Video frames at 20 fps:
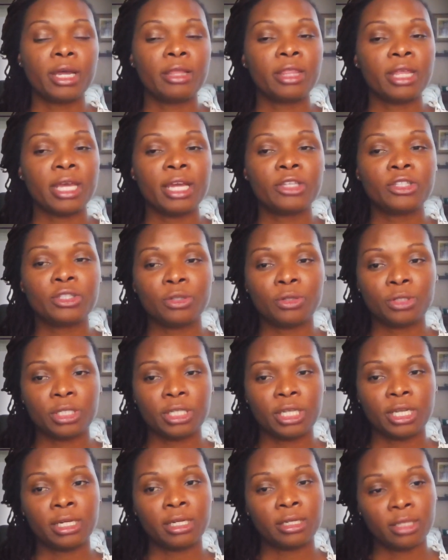They
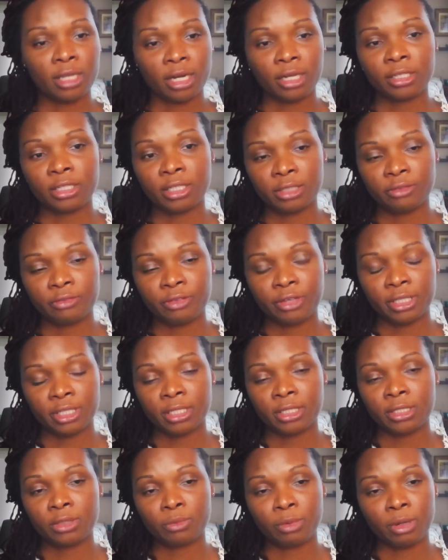associated doctor's
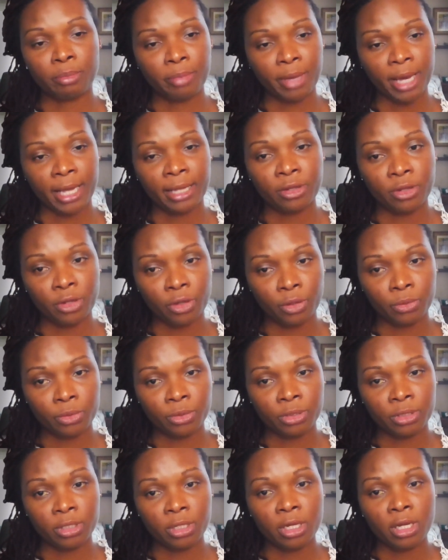visits with bad
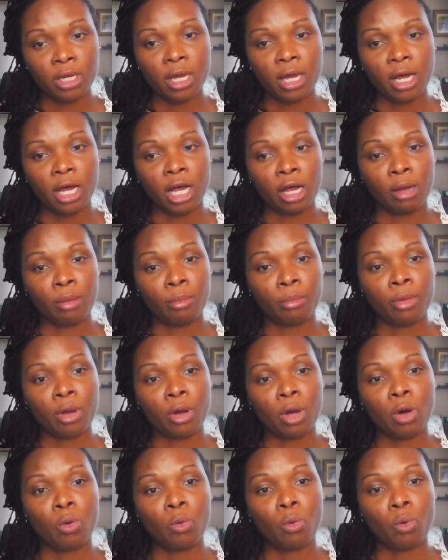news,
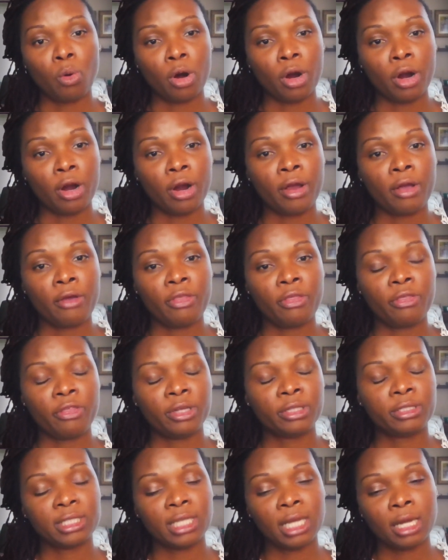or
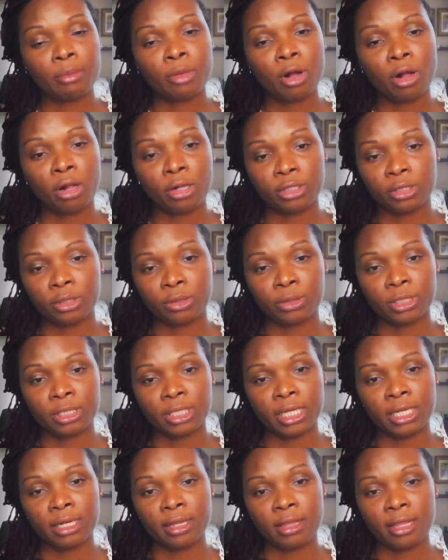some also
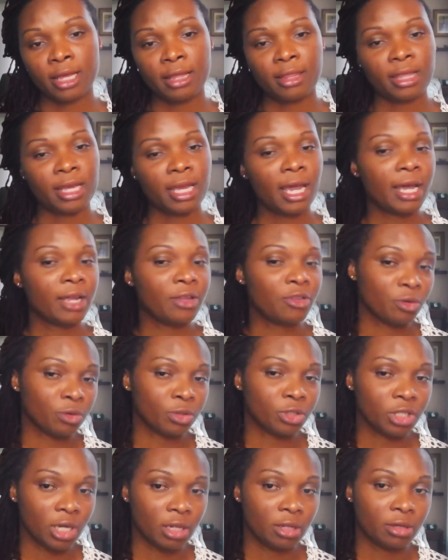stated that they had no
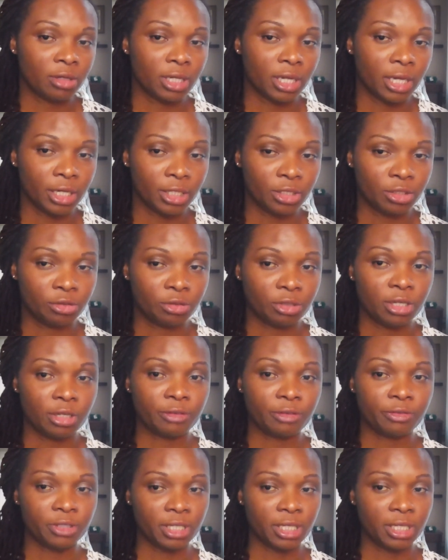childhood history
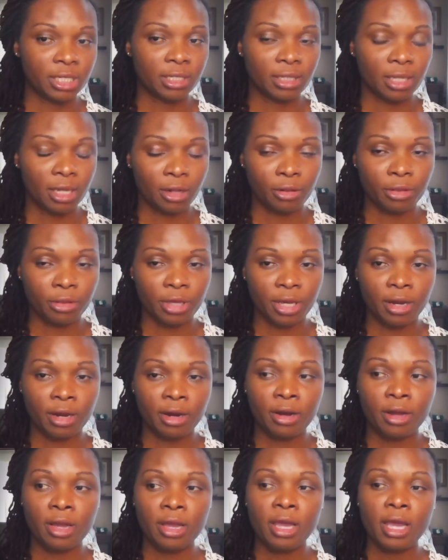of seeking
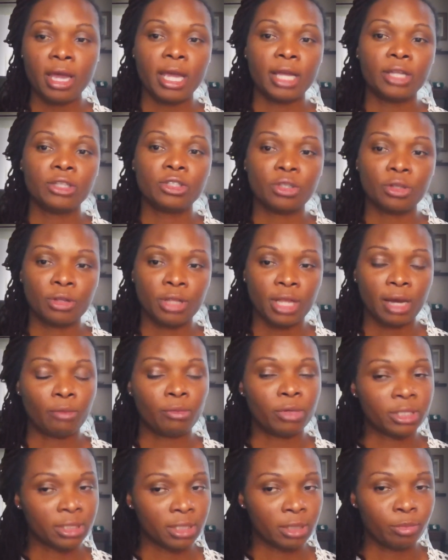healthcare, and so that
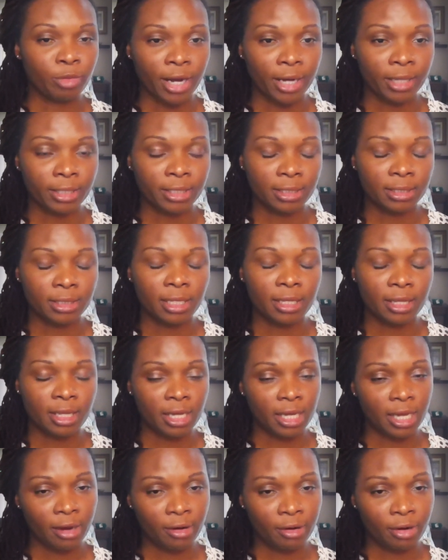wasn't a practice that they
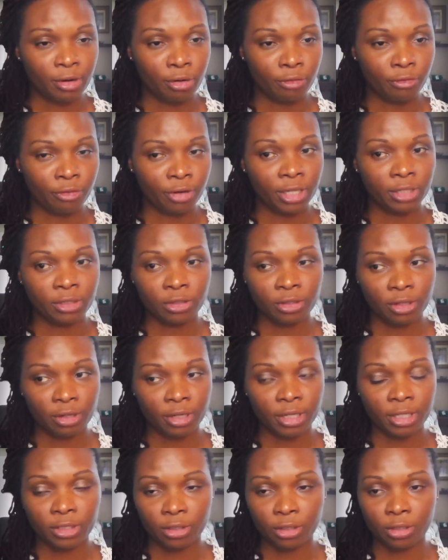carried over into
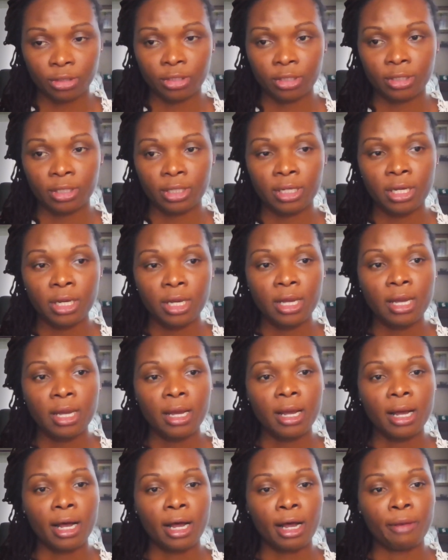their adulthood.
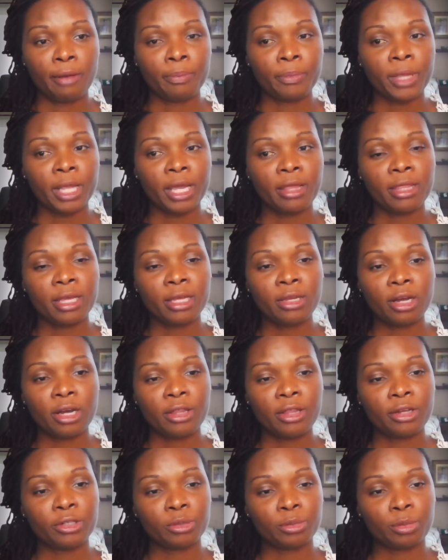And then
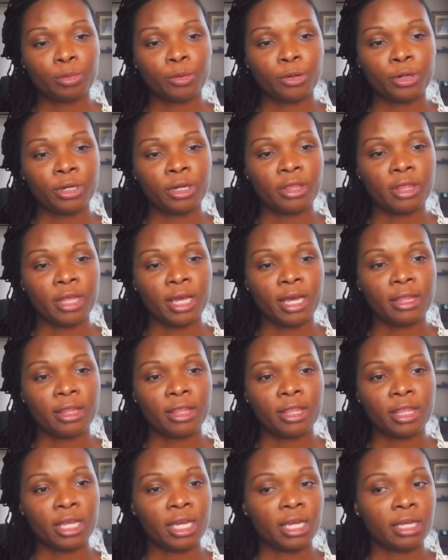others reported
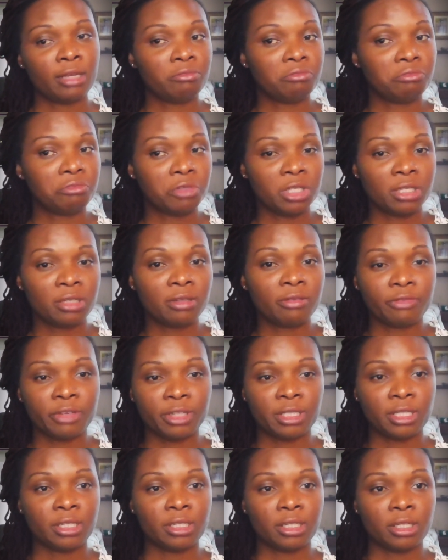that they didn't
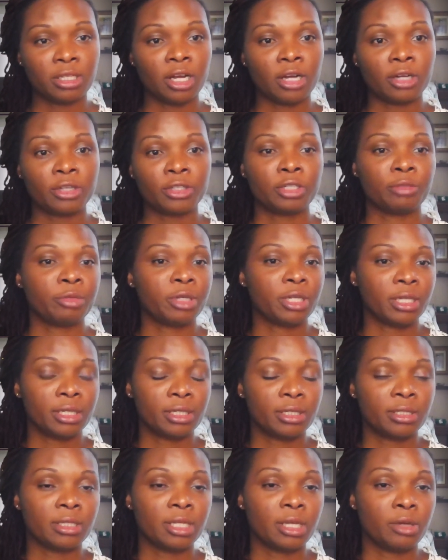visit the doctor
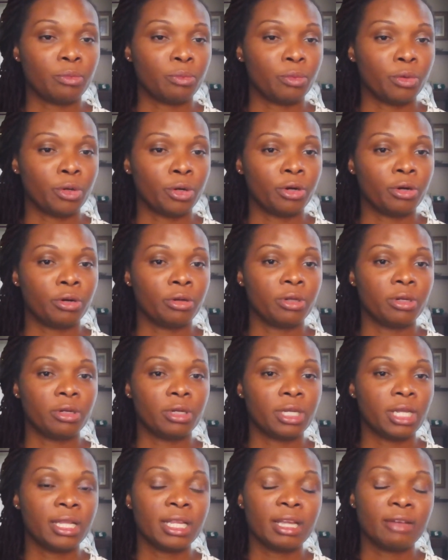because
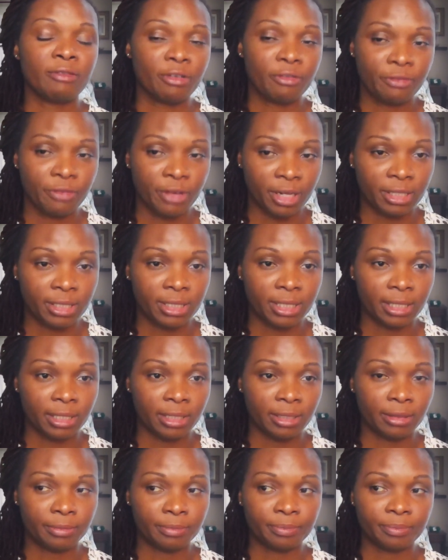they never felt
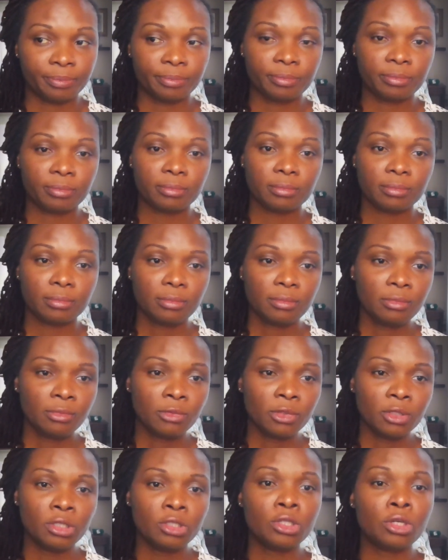ill.
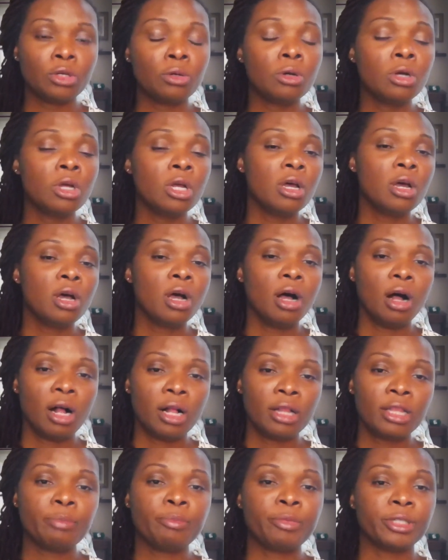So
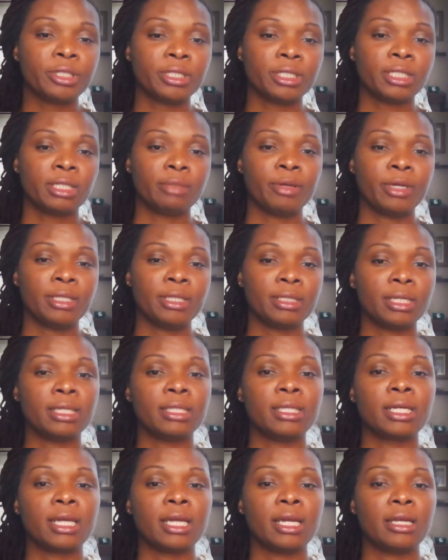all the participants
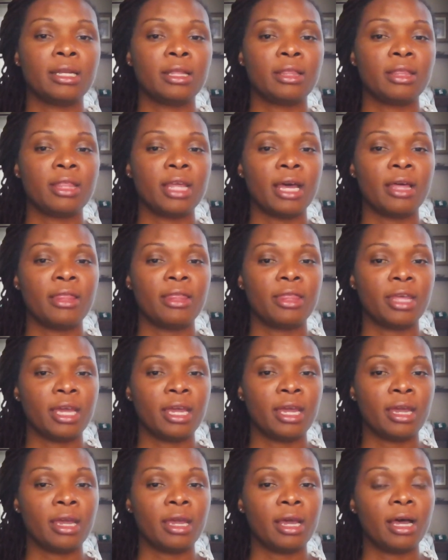indicated that
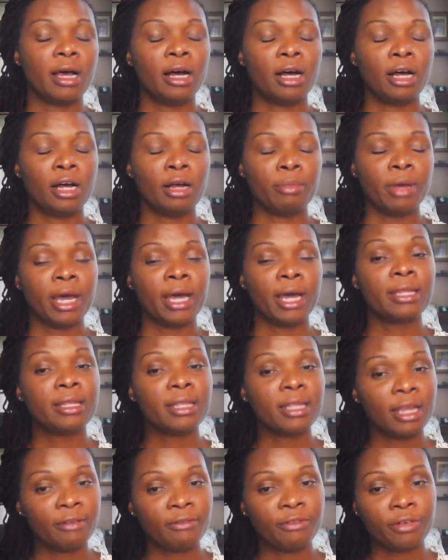they had
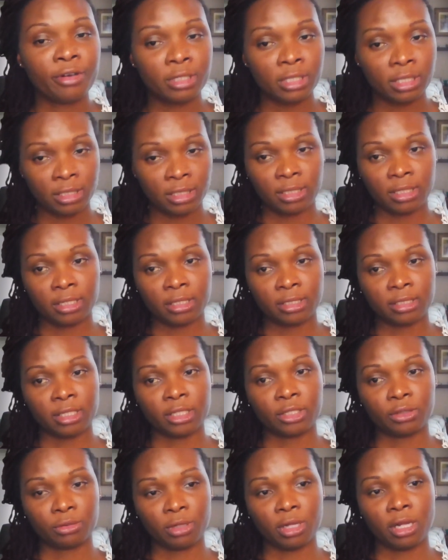never discussed
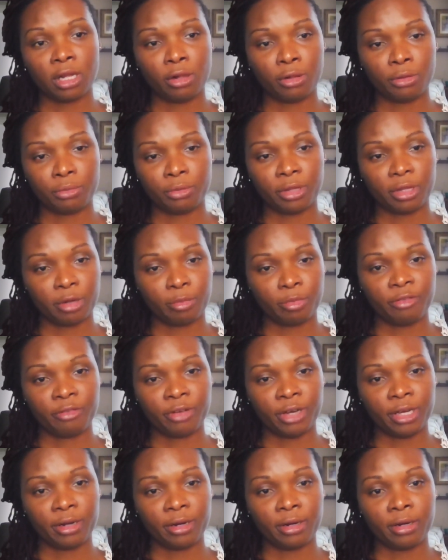sexual health with their
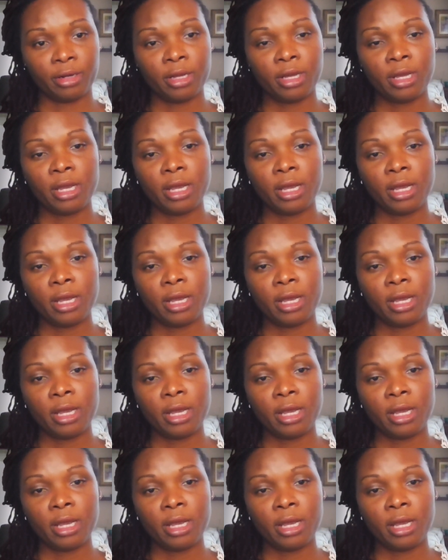provider.